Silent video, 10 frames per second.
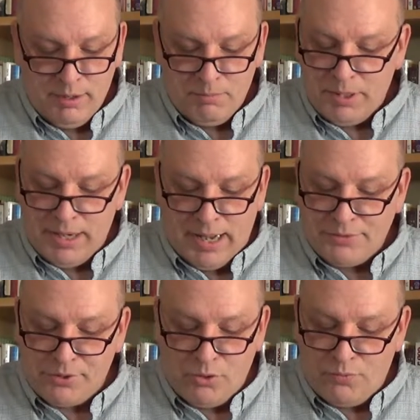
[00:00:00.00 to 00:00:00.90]
but
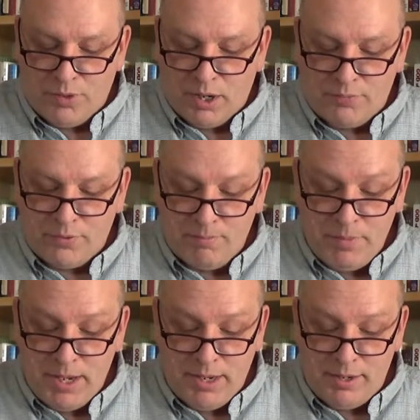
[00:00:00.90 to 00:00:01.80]
not so far from
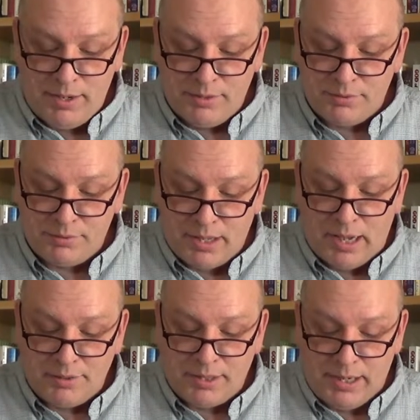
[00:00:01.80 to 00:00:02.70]
men as
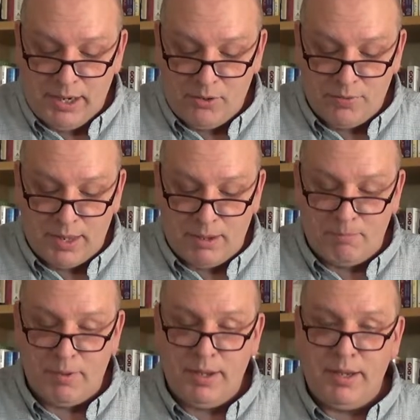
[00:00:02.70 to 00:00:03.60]
not to hear them